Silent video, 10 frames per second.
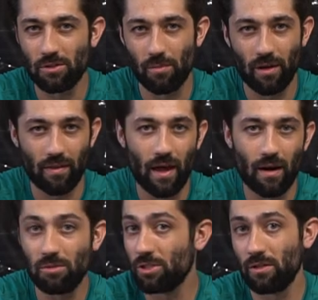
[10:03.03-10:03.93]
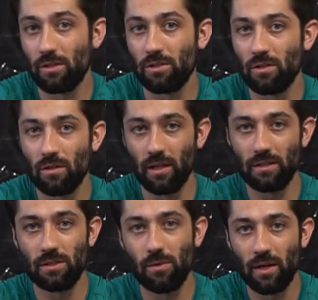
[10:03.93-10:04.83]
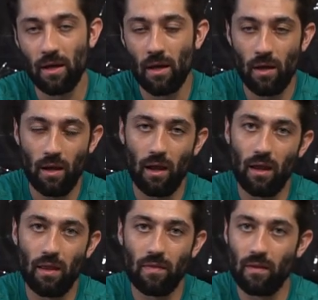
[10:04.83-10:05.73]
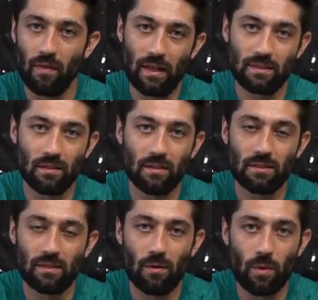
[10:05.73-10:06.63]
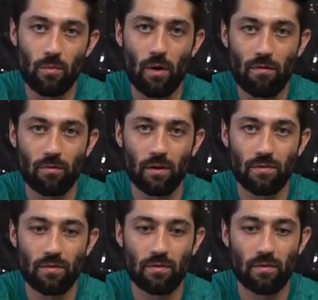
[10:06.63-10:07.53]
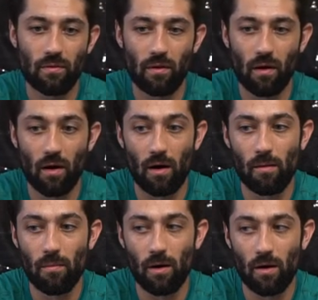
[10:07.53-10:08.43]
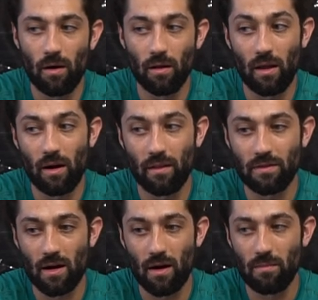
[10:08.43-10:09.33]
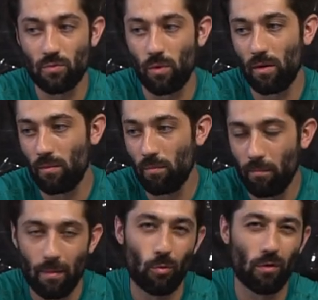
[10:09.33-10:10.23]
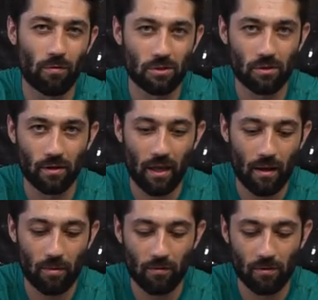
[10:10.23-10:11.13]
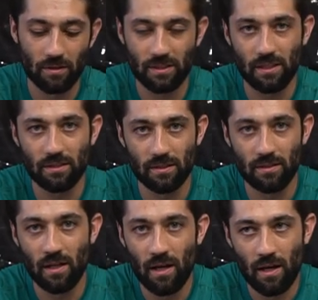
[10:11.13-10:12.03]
or something like that. I'm just gonna link to it, and that's a list that we reference a lot of the times when maybe we're first going camping for the season,